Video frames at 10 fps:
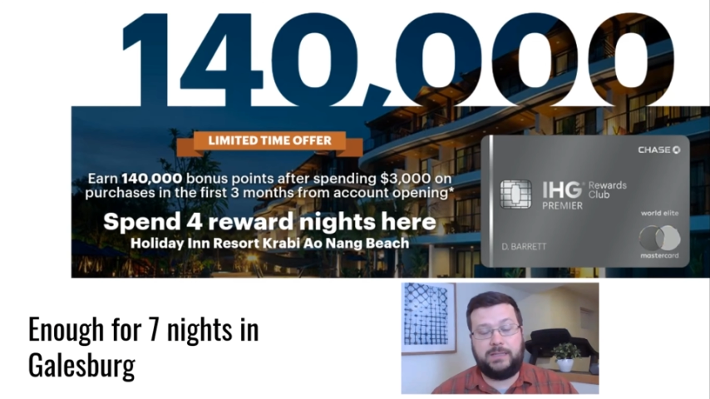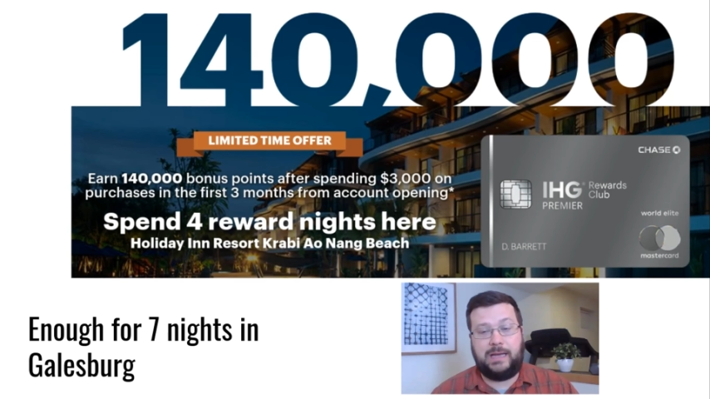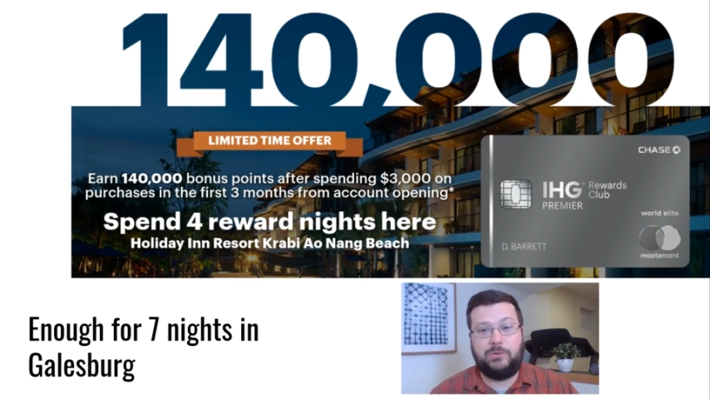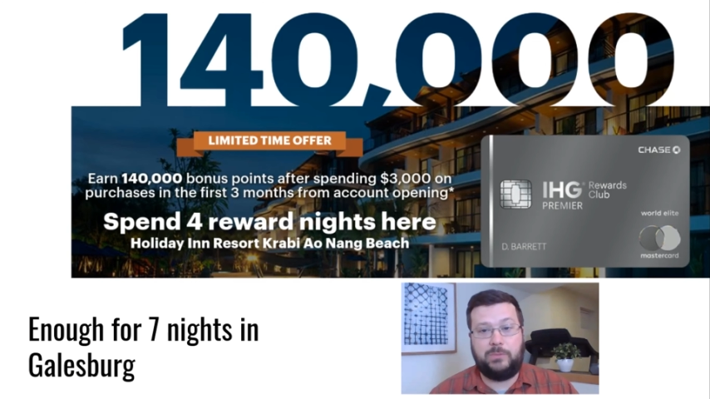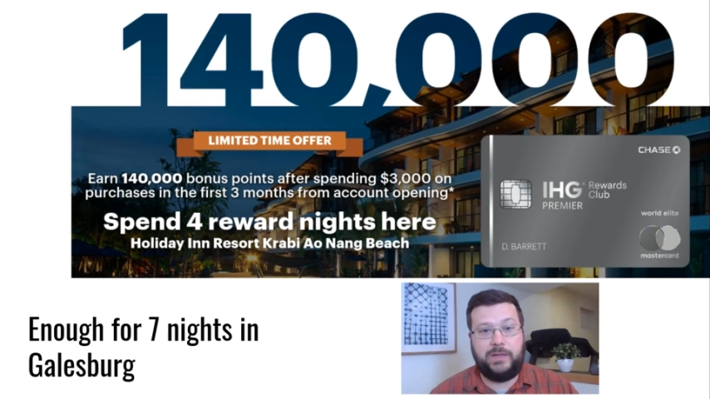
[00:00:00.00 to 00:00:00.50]

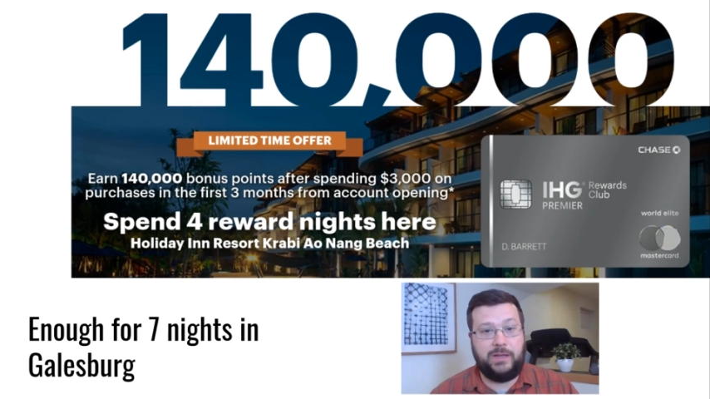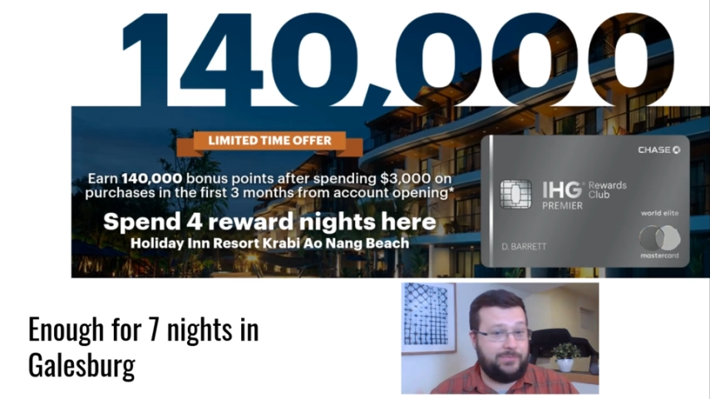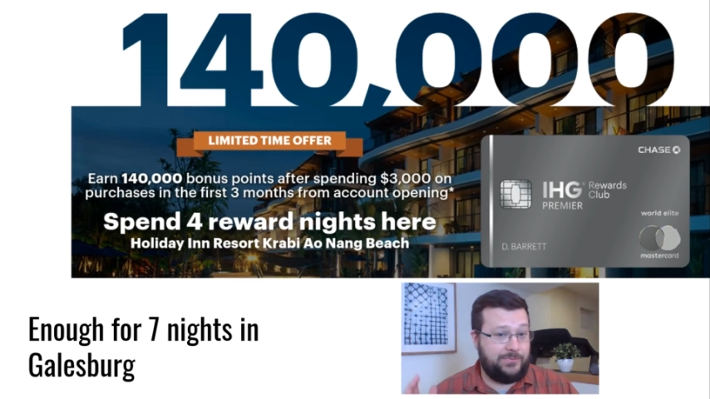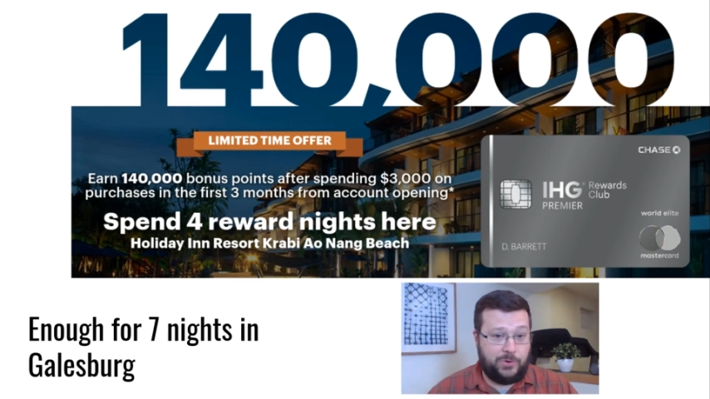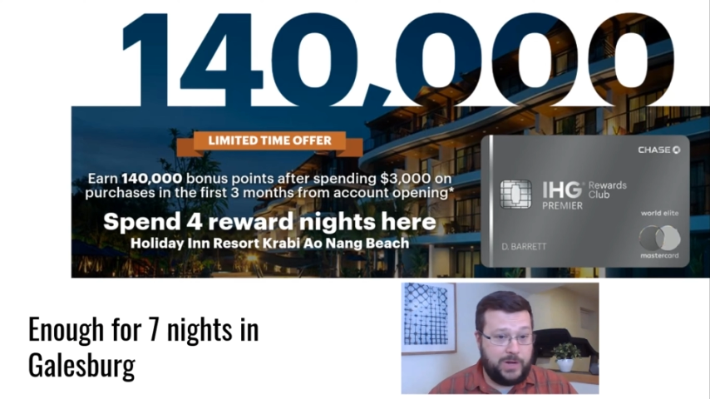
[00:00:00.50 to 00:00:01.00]
That would be a
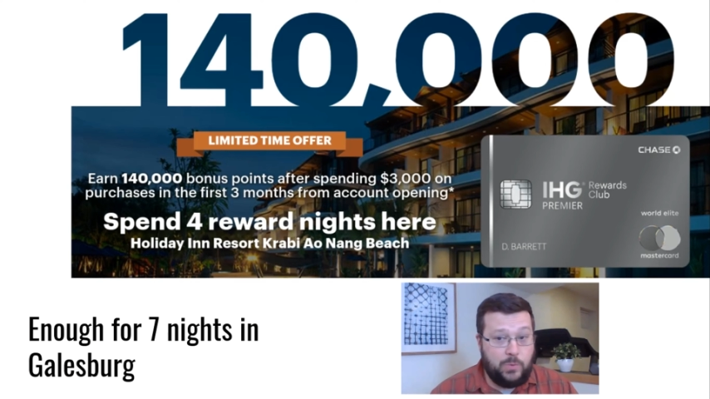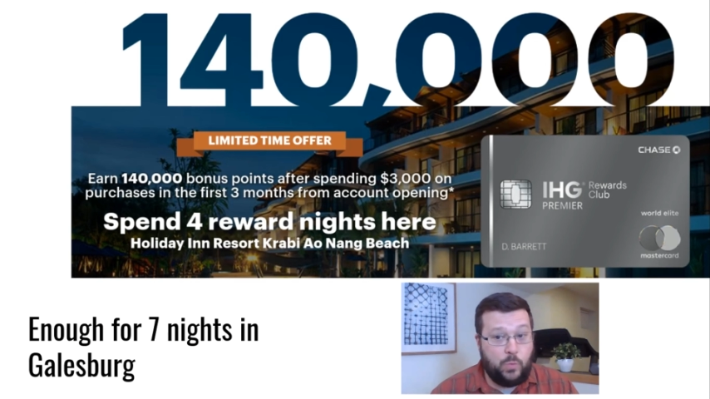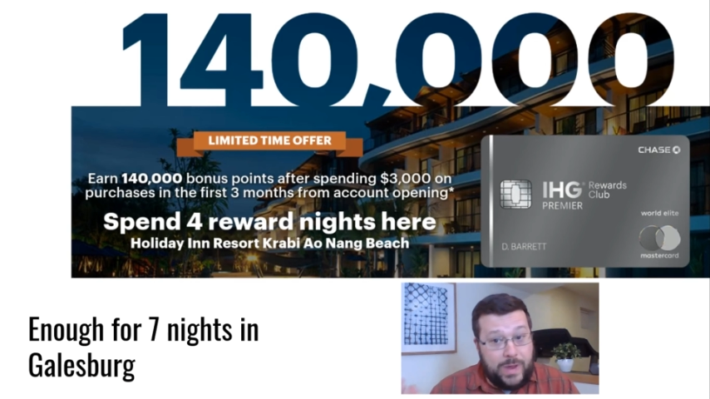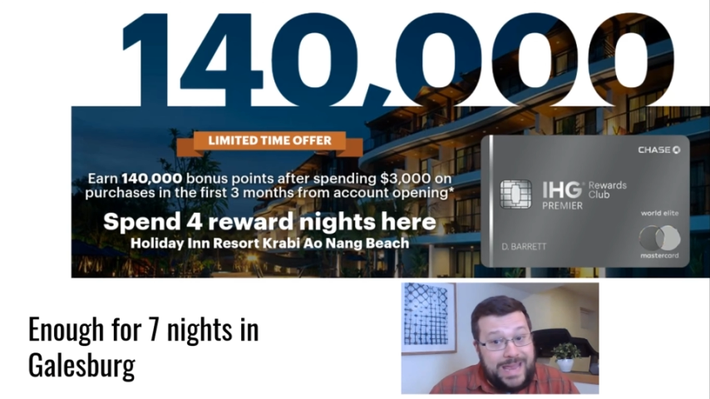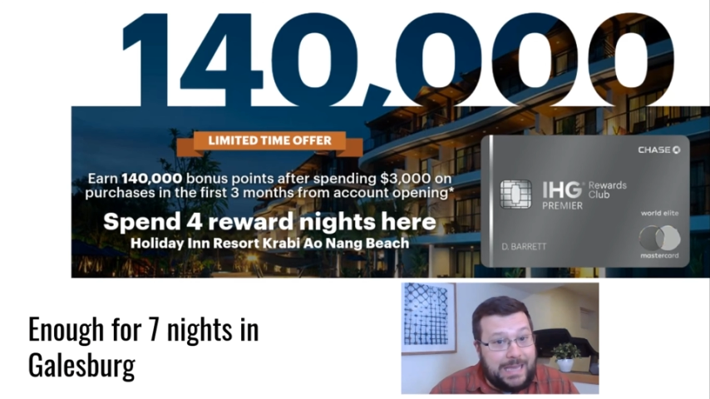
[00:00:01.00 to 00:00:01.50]
free
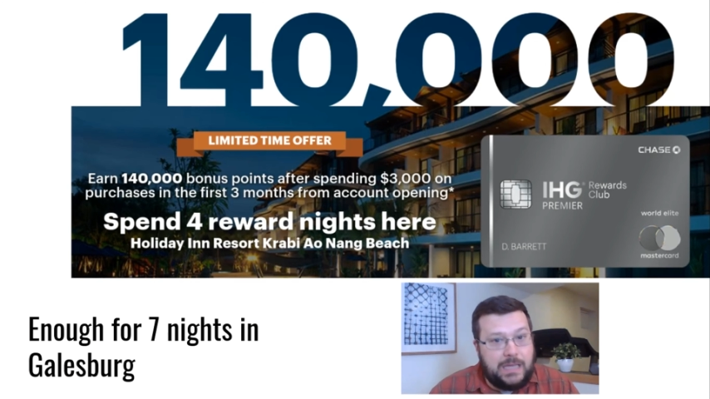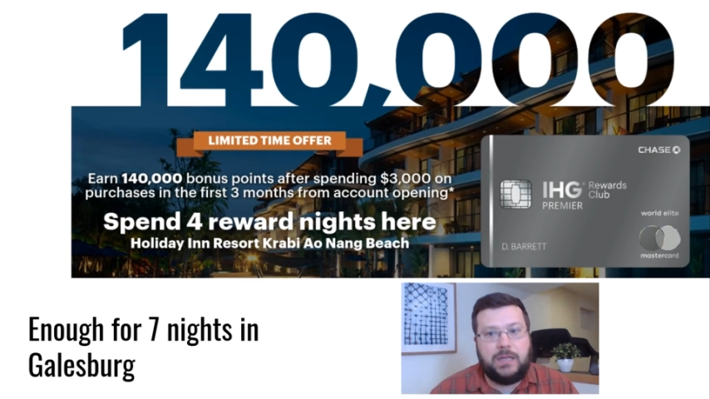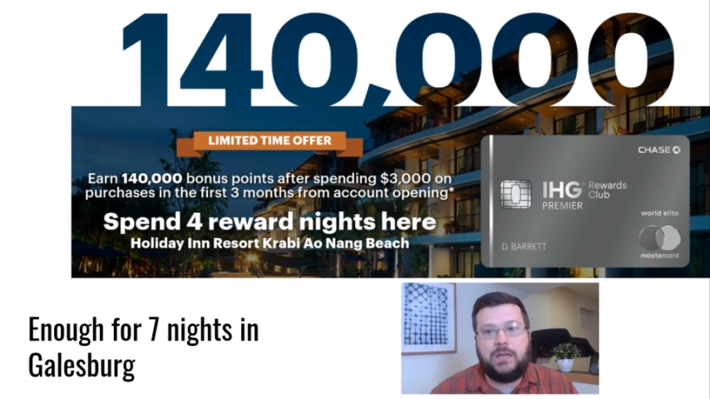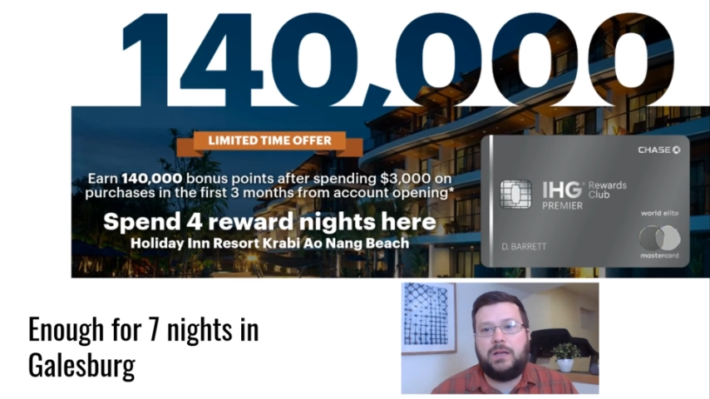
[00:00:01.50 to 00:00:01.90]
week